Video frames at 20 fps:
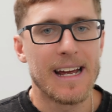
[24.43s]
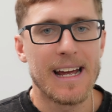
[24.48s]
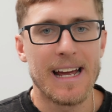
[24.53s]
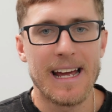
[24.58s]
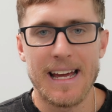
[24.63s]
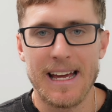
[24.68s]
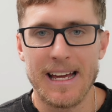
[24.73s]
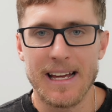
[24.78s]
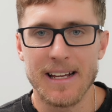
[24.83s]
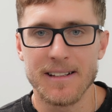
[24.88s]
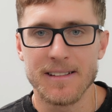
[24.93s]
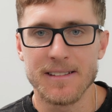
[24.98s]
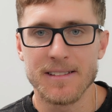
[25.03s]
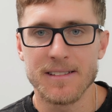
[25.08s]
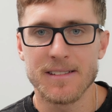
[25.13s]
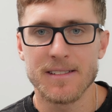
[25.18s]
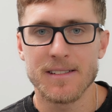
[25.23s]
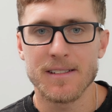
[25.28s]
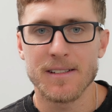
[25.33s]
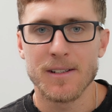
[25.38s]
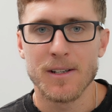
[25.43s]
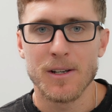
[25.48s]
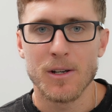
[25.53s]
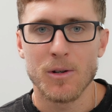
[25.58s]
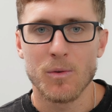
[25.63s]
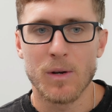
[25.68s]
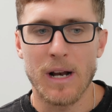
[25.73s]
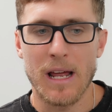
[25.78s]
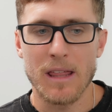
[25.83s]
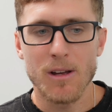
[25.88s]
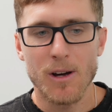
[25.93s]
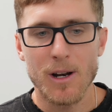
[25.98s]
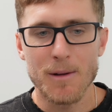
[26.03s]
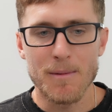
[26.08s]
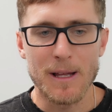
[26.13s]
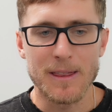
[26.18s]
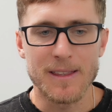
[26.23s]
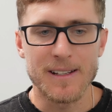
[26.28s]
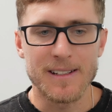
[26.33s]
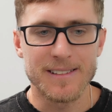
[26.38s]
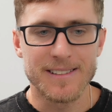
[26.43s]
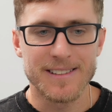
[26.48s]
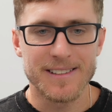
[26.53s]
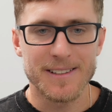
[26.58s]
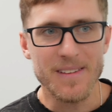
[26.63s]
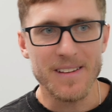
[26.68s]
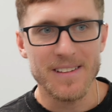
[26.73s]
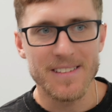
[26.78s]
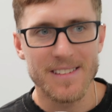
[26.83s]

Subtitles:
And when I thought about this,